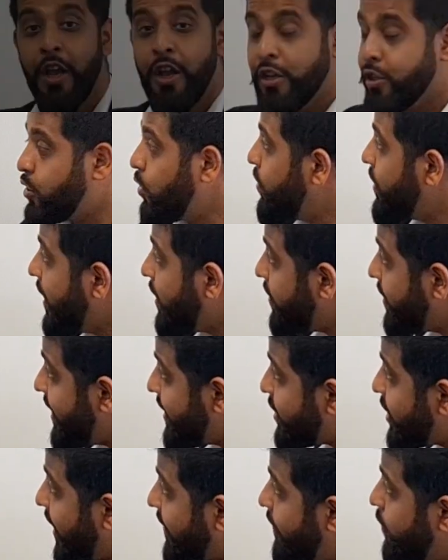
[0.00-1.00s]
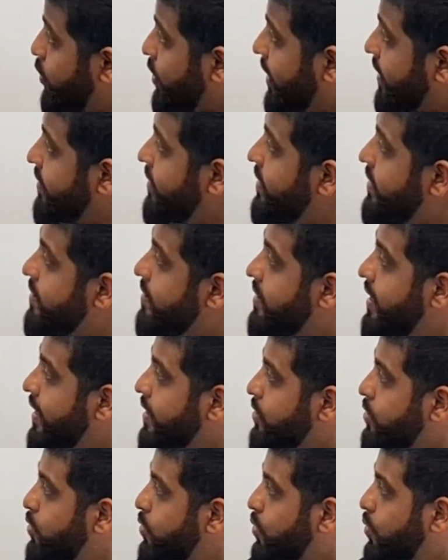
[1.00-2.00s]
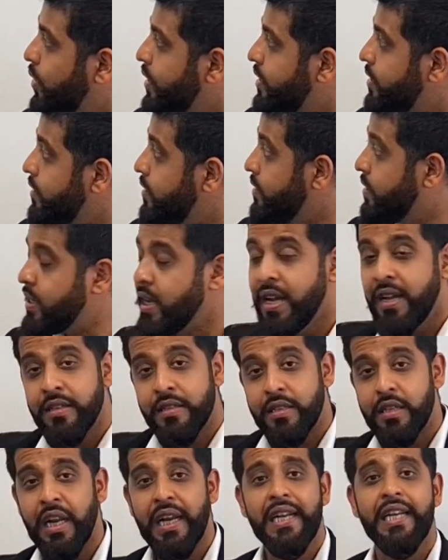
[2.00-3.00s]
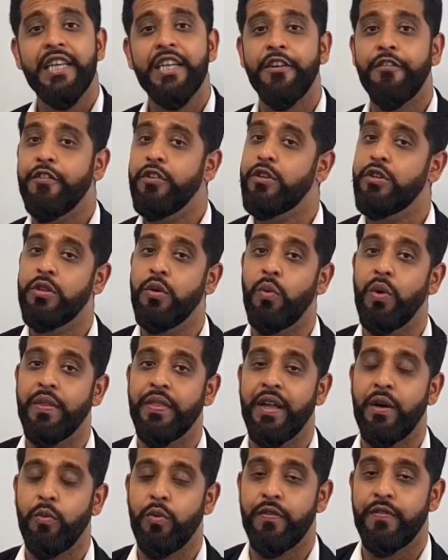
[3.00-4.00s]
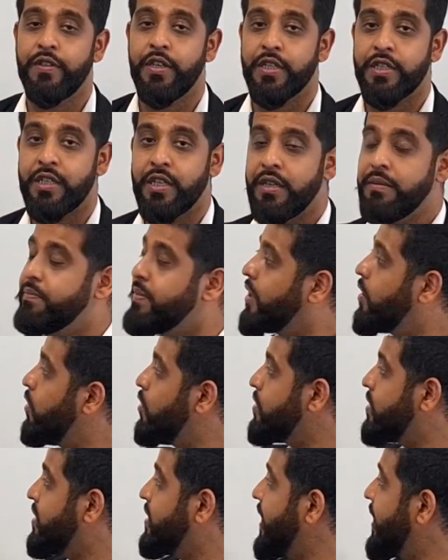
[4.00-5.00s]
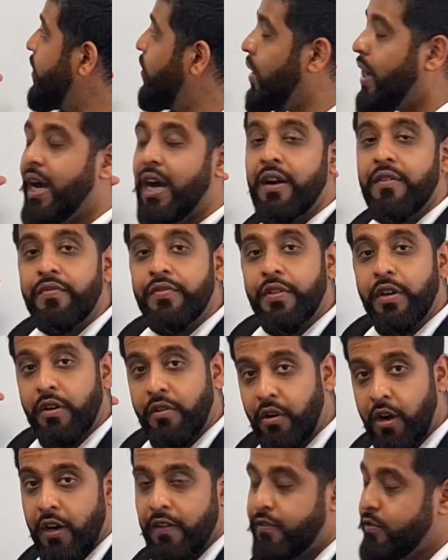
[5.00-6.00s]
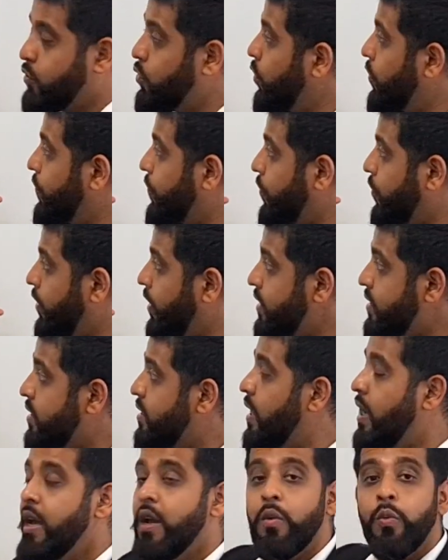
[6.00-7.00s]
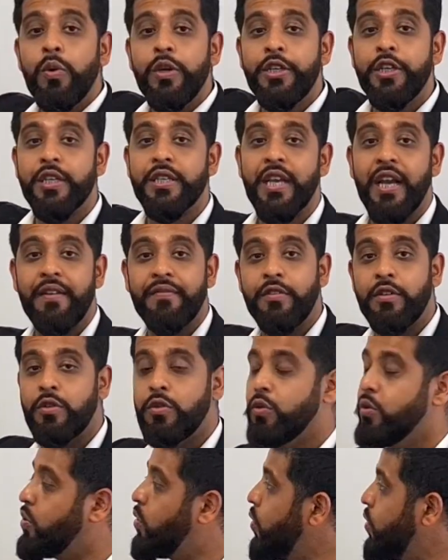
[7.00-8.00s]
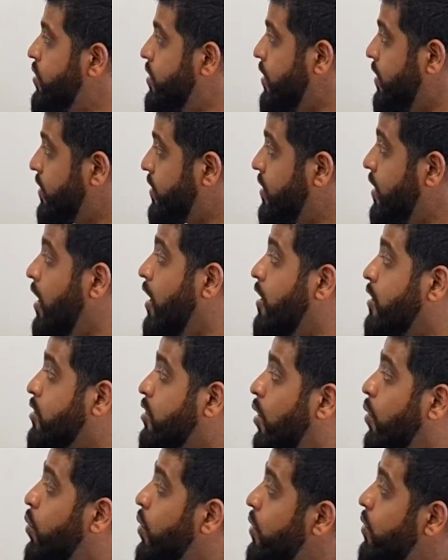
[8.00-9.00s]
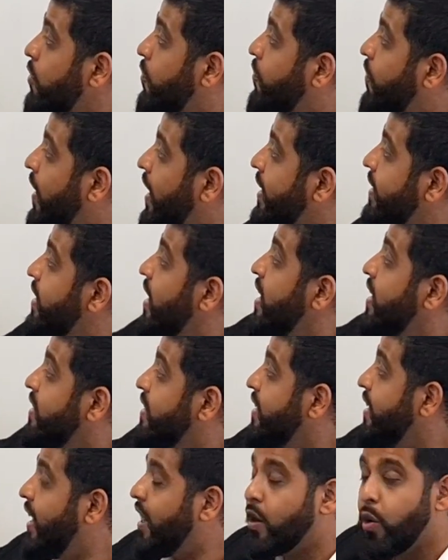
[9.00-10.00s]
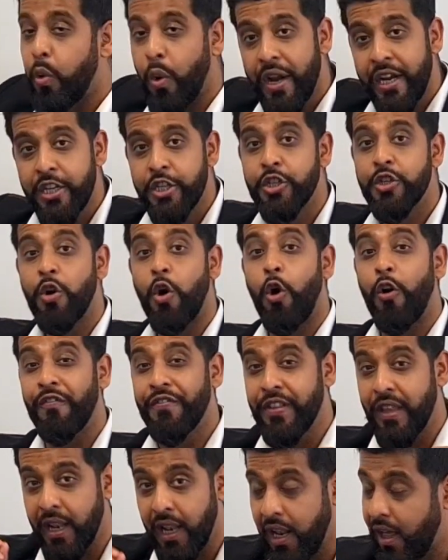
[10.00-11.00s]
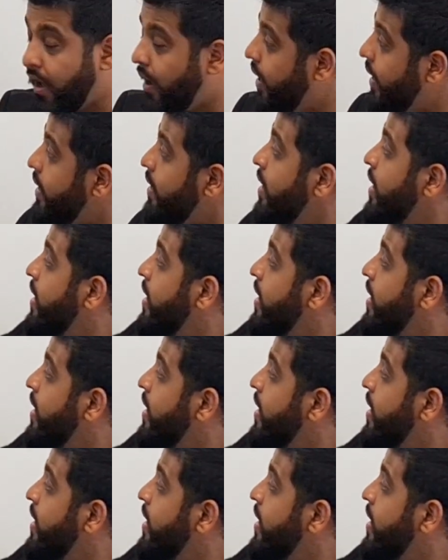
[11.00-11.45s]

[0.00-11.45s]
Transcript: So now let's have a look at these next two questions. Slightly different to the one that we've just done, because they don't have the graph drawn for us. We just have the two coordinates. So we will find the equation of the line